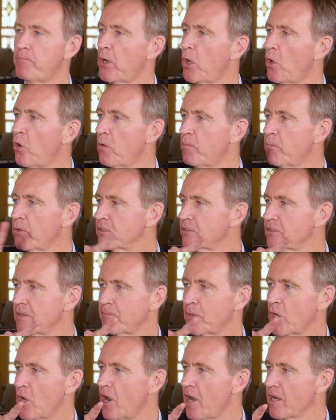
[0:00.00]
pope or
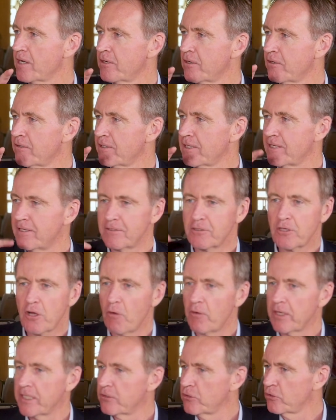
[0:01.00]
some cardinal is
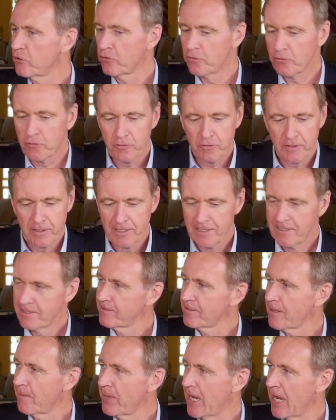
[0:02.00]
going to
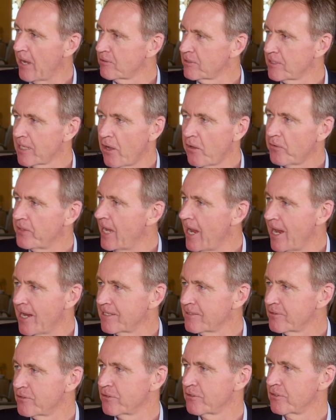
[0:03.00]
somehow tell the
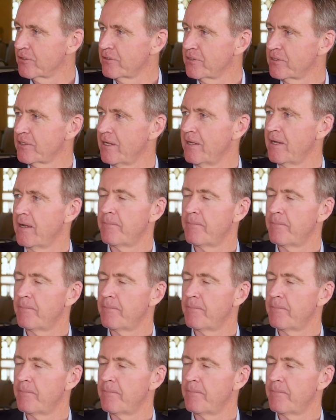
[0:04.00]
answers,